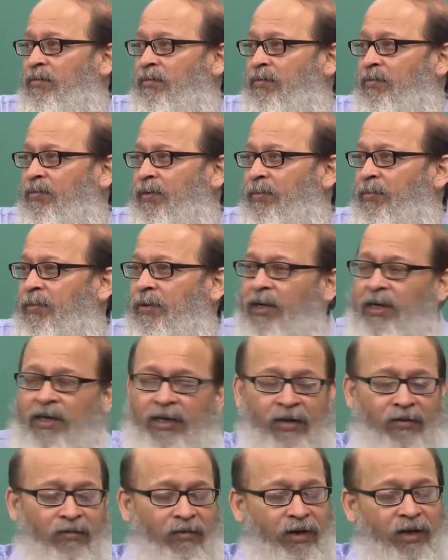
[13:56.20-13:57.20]
people
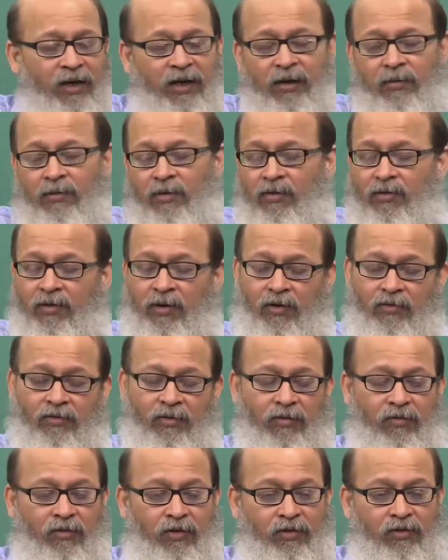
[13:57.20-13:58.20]
getting worried about how they
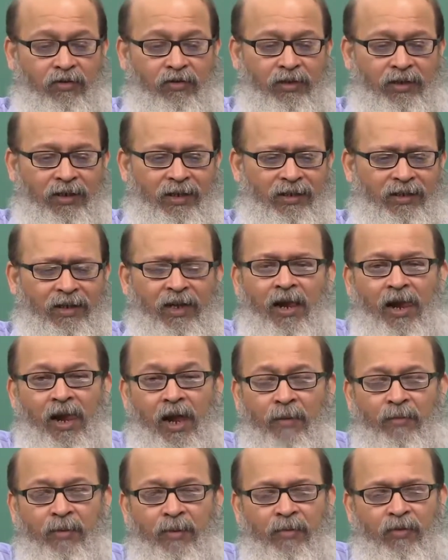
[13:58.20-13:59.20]
want to change.
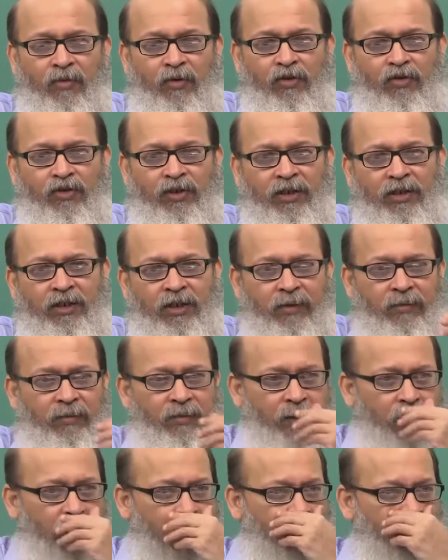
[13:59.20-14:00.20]
And people want to change.
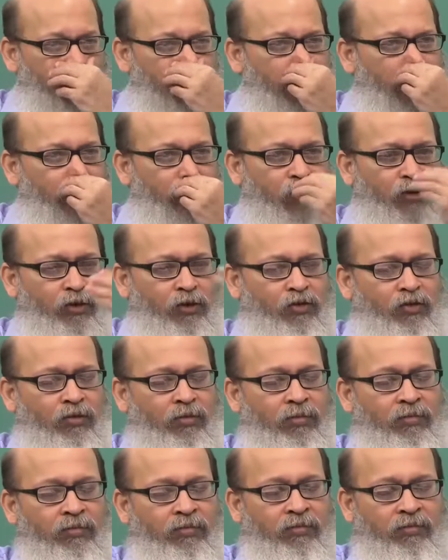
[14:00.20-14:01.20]
A student wants
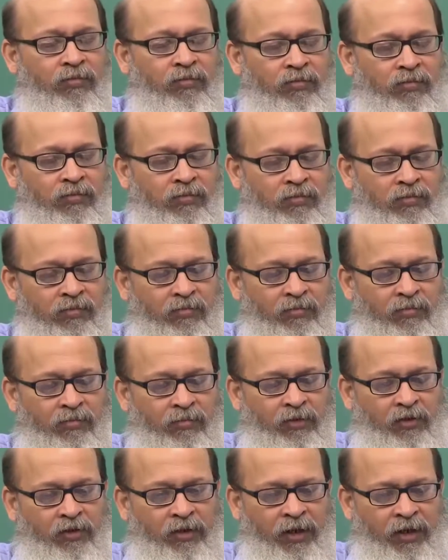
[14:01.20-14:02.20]
to
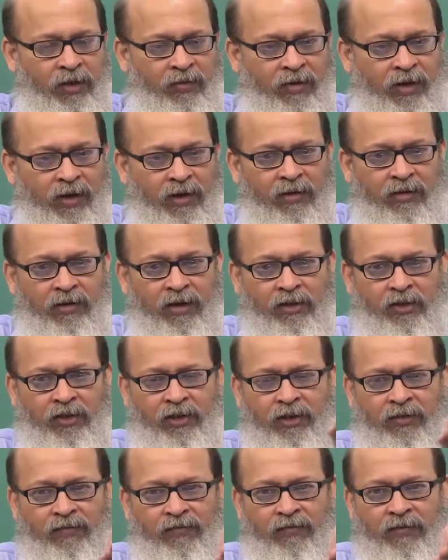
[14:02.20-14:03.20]
study well,
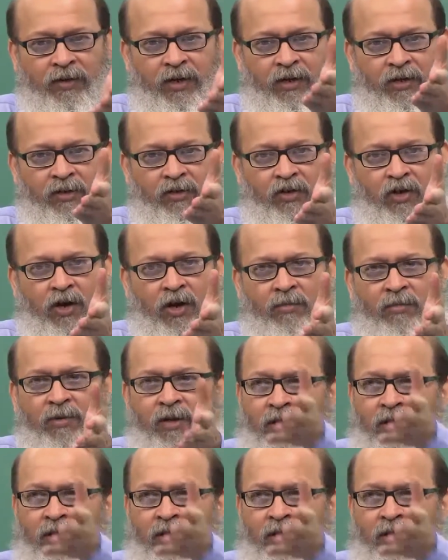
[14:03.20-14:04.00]
achieve, get a job,